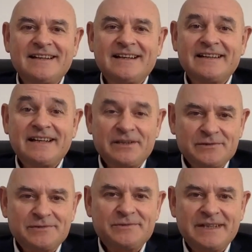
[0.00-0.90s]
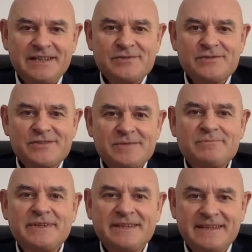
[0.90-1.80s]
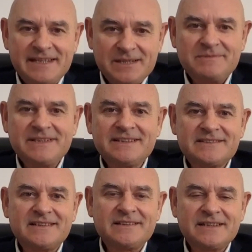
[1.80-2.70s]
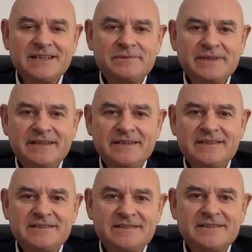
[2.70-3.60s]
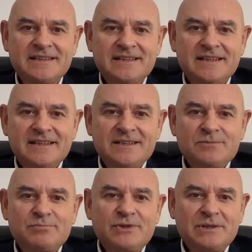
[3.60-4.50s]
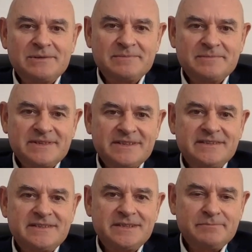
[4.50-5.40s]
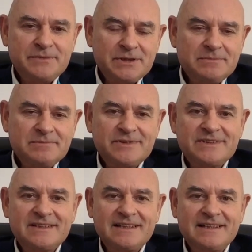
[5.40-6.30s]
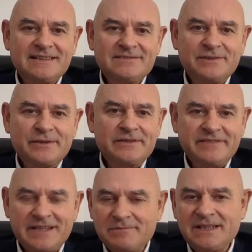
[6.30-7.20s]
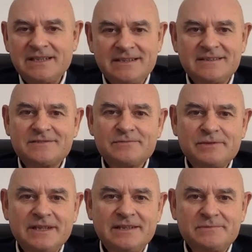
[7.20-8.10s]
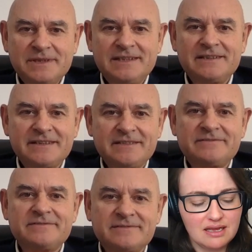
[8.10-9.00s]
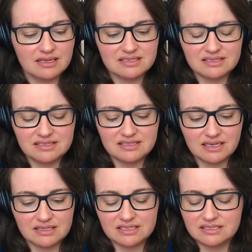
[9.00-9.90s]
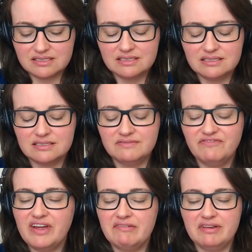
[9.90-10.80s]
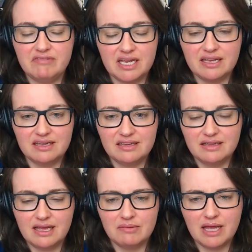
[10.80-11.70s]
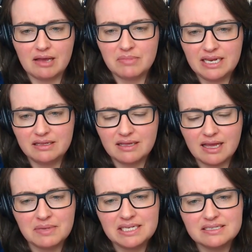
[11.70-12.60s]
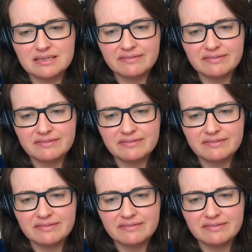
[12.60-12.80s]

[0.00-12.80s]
an adult relationship with them. They start having these problems, these symptoms, and for the family, it's really, really tough. As I understand, this disease is very rare. How many does it